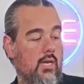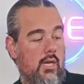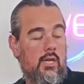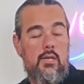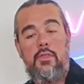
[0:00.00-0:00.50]

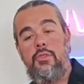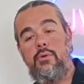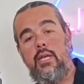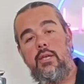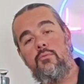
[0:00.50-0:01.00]
a
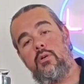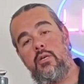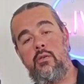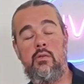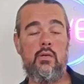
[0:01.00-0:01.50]

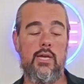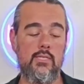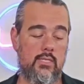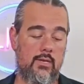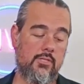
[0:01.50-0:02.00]
3-in-1, as
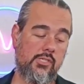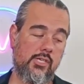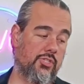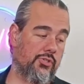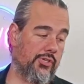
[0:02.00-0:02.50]
the name
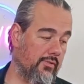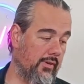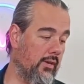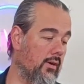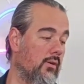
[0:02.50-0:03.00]
suggests, trio
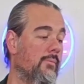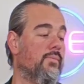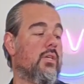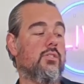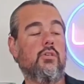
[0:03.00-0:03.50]
vino.
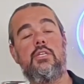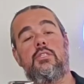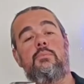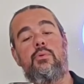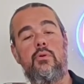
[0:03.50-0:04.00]
So it is
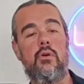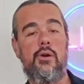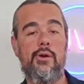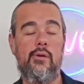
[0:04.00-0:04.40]
a pourer,